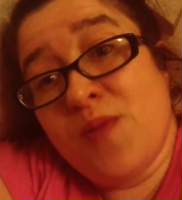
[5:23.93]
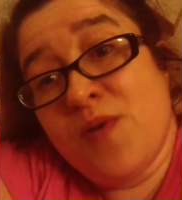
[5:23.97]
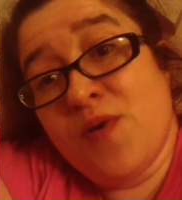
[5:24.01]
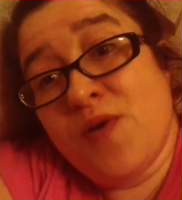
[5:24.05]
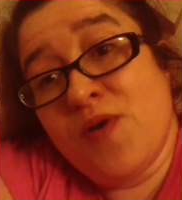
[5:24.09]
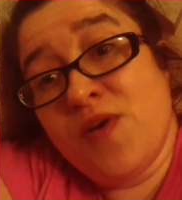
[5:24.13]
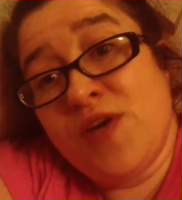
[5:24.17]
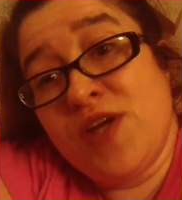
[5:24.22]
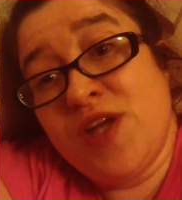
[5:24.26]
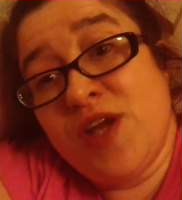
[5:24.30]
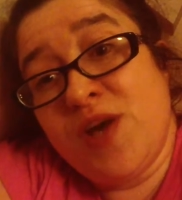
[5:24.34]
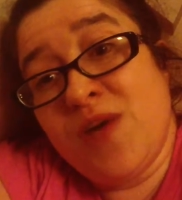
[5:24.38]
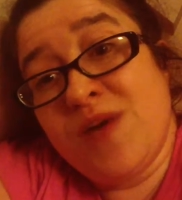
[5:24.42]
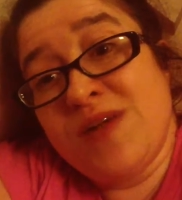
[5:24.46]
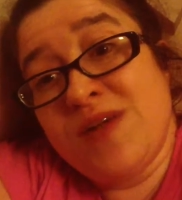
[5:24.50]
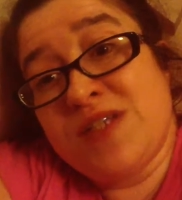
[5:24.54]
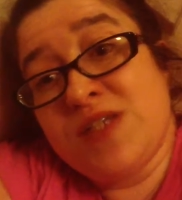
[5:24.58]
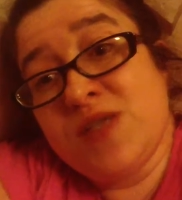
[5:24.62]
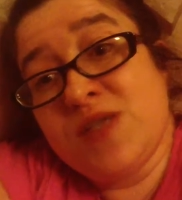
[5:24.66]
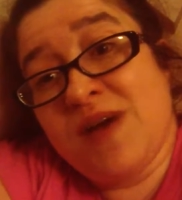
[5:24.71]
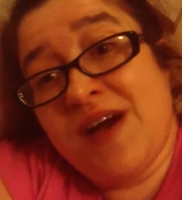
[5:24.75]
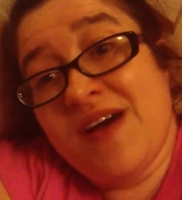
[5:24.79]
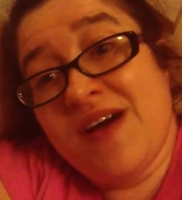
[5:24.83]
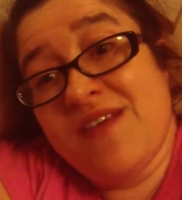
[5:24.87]
But I
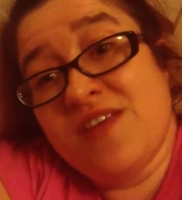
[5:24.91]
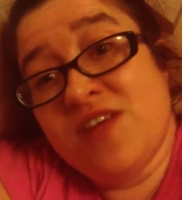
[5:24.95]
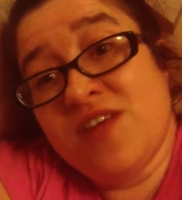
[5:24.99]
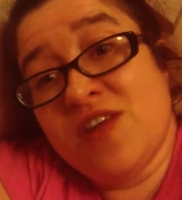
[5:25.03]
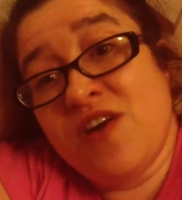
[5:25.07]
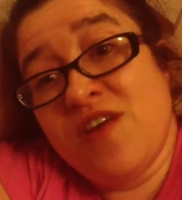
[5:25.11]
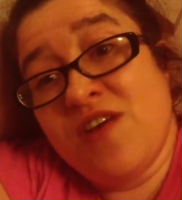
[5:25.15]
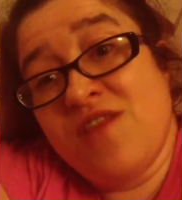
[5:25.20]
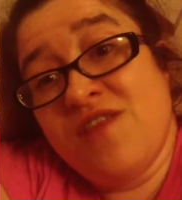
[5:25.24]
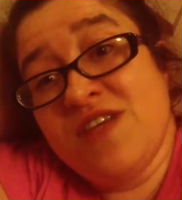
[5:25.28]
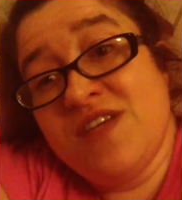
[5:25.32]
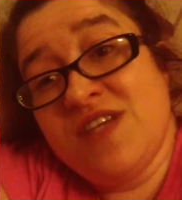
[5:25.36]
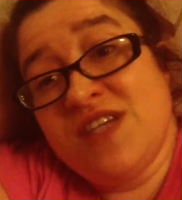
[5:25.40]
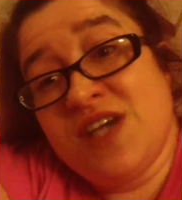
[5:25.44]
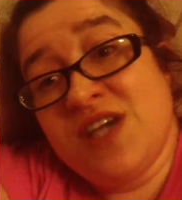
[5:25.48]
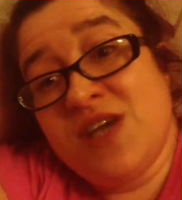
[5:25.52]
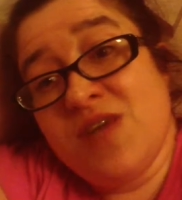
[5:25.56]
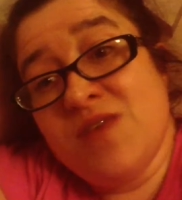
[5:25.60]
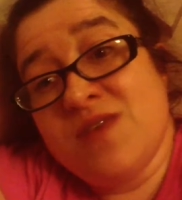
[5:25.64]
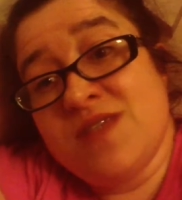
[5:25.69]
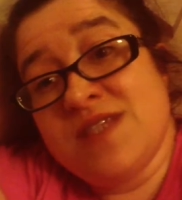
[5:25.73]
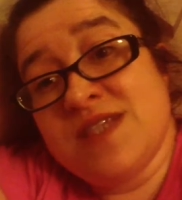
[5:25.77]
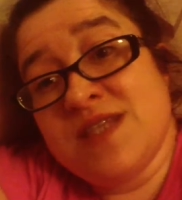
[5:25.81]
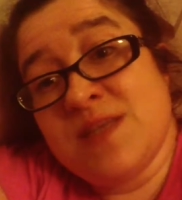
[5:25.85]
do have a lot of
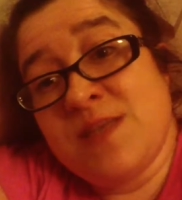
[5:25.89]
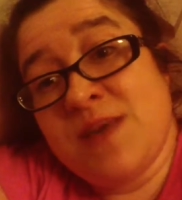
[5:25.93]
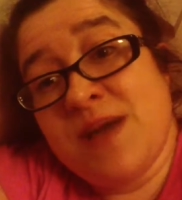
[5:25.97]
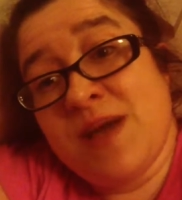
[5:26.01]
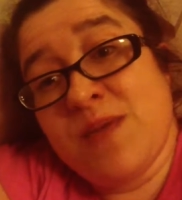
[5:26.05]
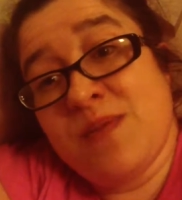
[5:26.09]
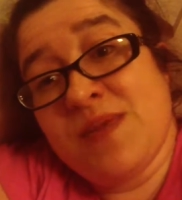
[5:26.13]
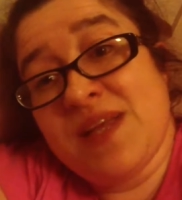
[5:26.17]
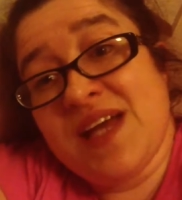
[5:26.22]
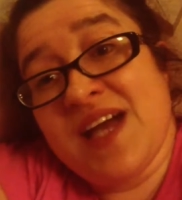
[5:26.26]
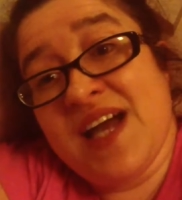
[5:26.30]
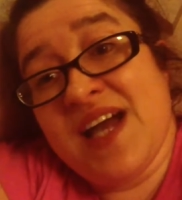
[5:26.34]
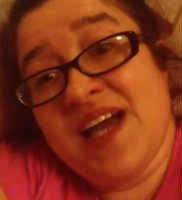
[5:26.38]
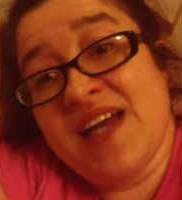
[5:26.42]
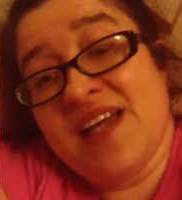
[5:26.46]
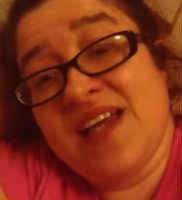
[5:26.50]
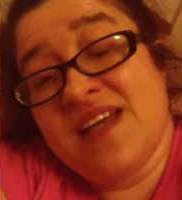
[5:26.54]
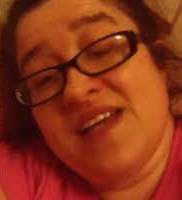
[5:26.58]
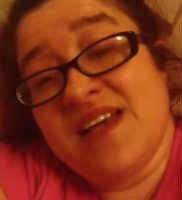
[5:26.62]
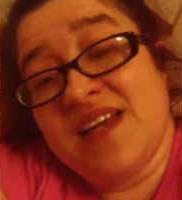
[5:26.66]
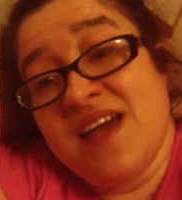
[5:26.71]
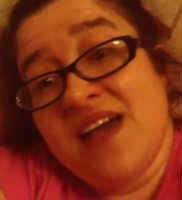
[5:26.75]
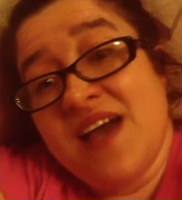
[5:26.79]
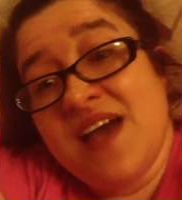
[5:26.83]
videos in the pipeline,
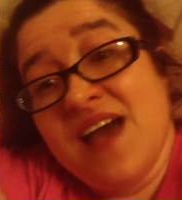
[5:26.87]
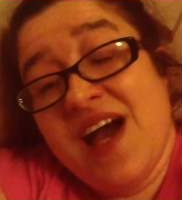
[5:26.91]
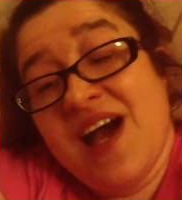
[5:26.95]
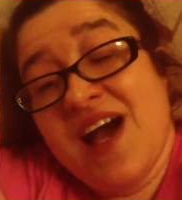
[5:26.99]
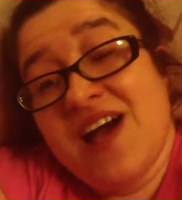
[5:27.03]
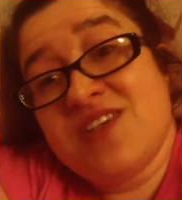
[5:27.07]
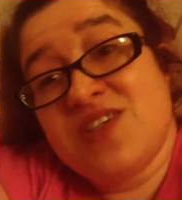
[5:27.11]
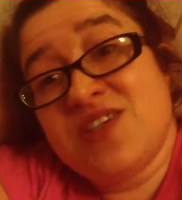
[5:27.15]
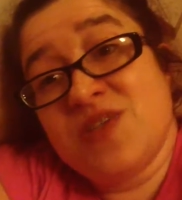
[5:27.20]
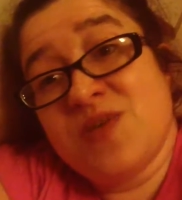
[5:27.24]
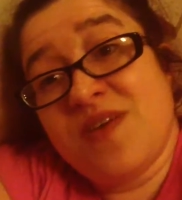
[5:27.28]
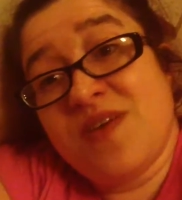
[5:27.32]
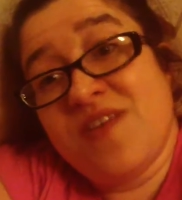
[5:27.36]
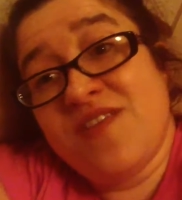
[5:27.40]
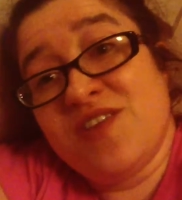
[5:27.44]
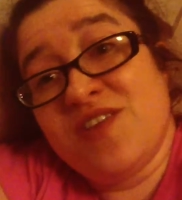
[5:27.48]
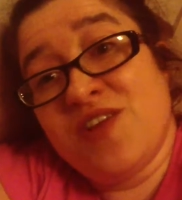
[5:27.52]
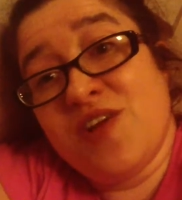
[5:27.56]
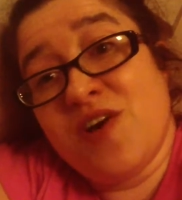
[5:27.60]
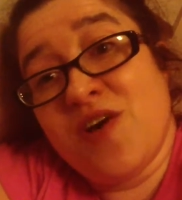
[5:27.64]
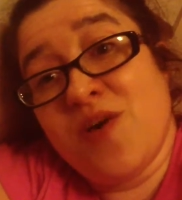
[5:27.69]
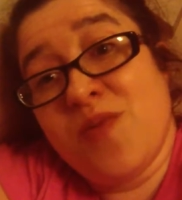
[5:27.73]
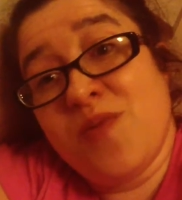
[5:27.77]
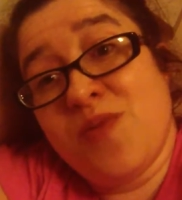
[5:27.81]
and I do have a
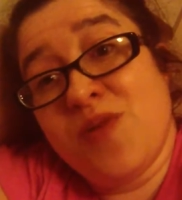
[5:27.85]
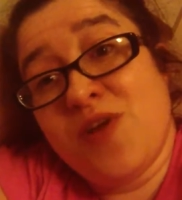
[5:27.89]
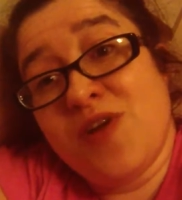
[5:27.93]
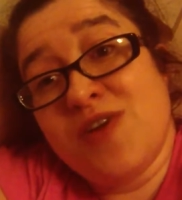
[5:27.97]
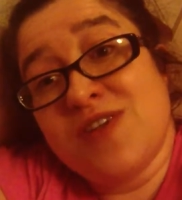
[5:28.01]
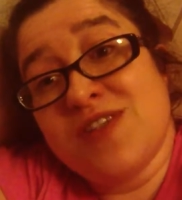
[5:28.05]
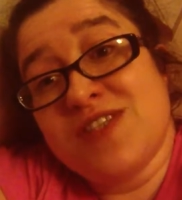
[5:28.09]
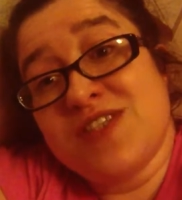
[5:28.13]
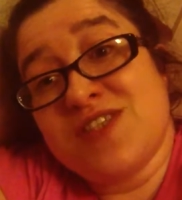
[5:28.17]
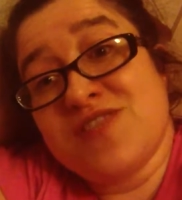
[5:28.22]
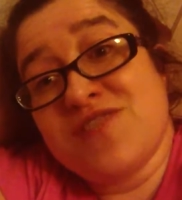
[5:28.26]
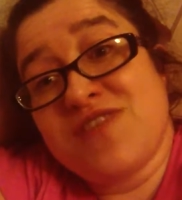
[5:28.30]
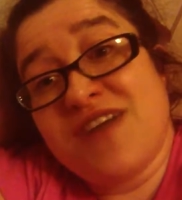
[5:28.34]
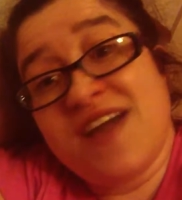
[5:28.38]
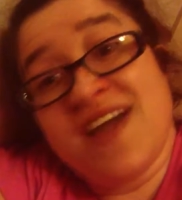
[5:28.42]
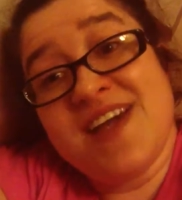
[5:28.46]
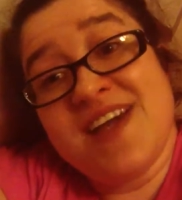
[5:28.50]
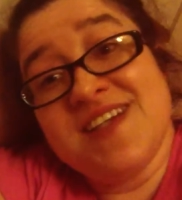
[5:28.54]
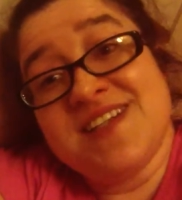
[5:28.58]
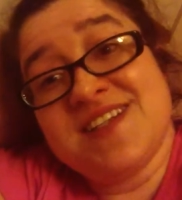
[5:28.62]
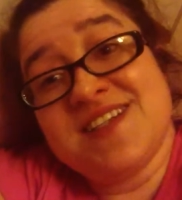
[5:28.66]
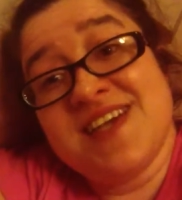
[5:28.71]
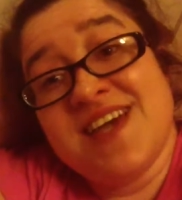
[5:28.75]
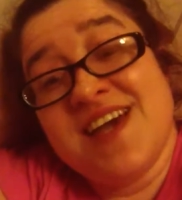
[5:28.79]
lot of blogs to
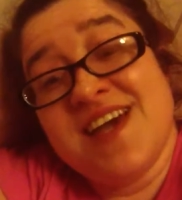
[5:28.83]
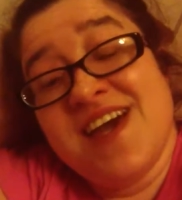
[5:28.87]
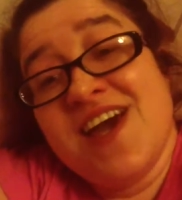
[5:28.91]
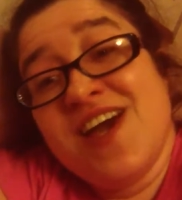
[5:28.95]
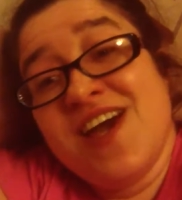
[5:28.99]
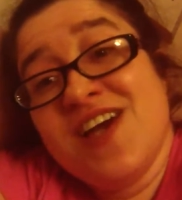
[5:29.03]
write.